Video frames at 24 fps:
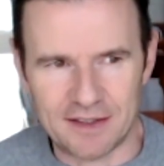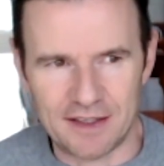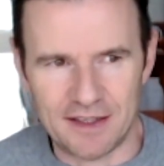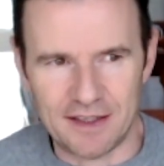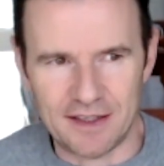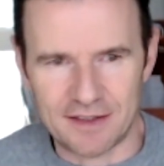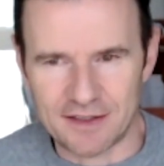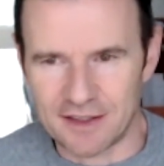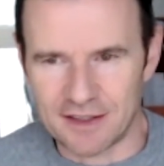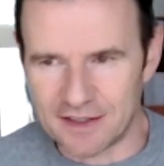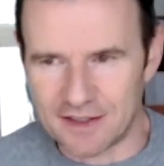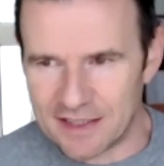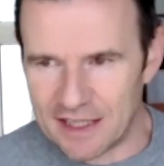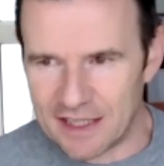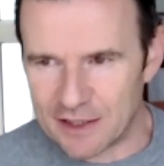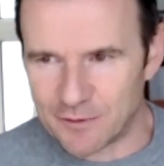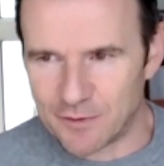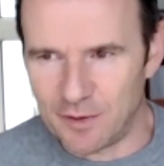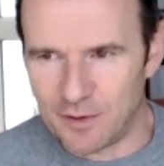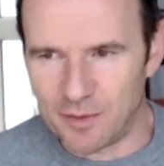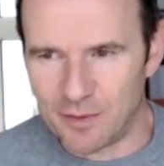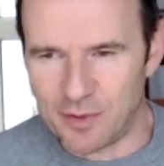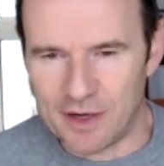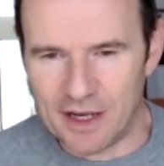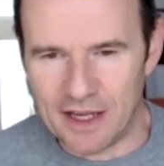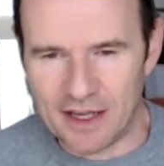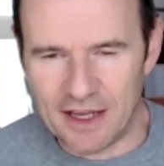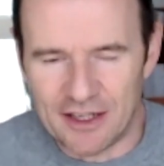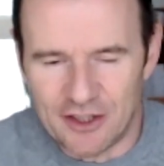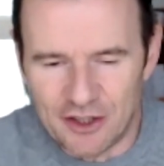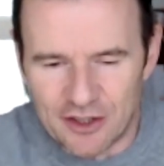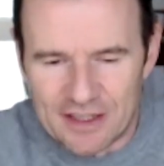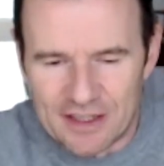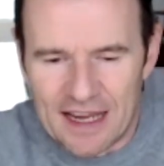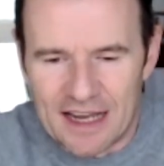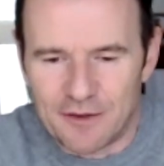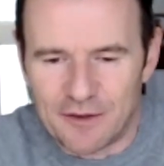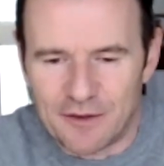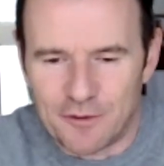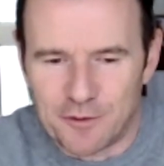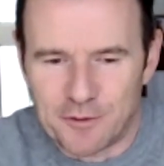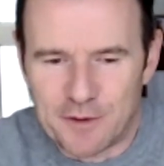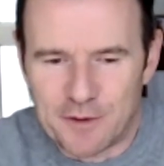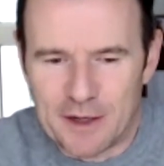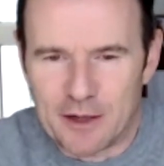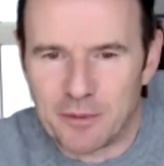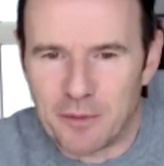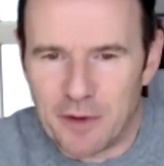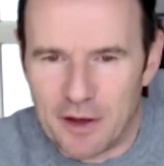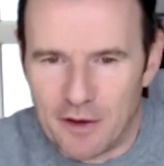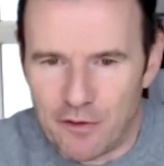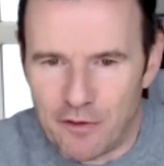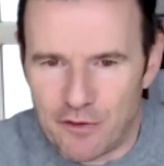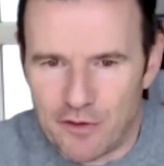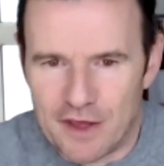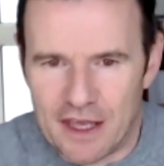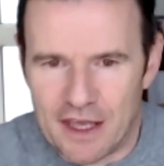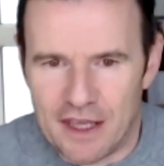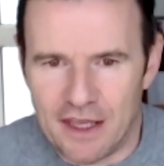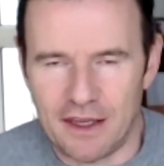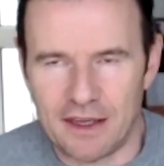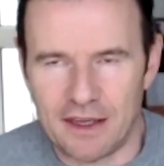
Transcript: a successful place. I just hadn't found my thing.